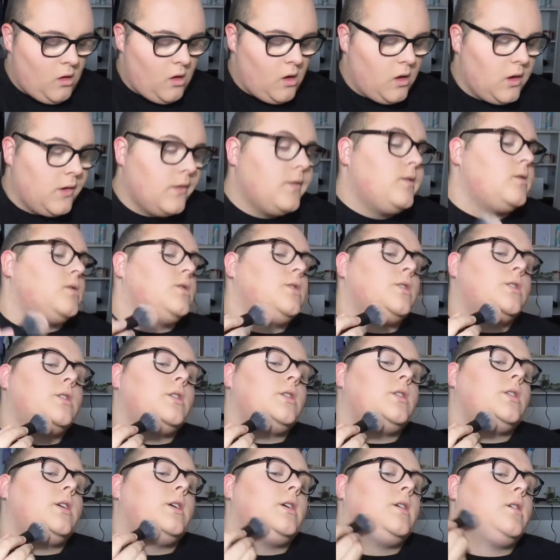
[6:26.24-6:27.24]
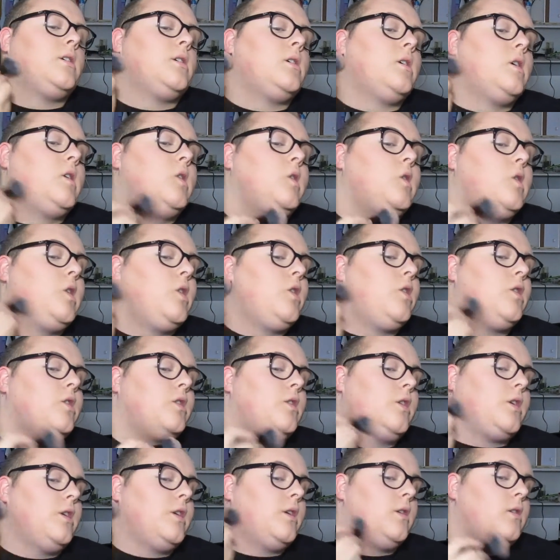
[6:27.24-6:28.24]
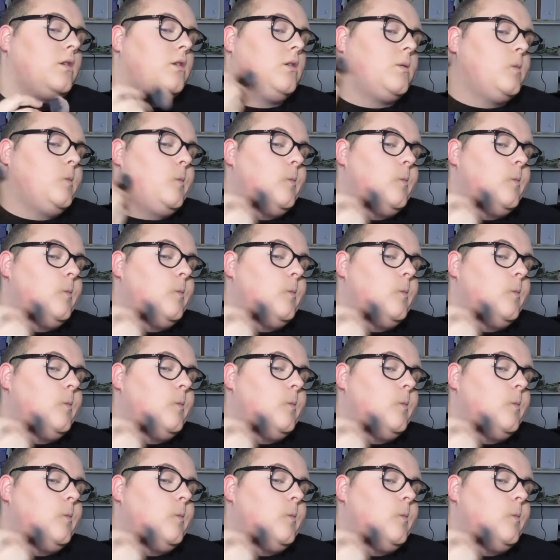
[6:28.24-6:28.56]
Okay, so you're gonna take it underneath your chin.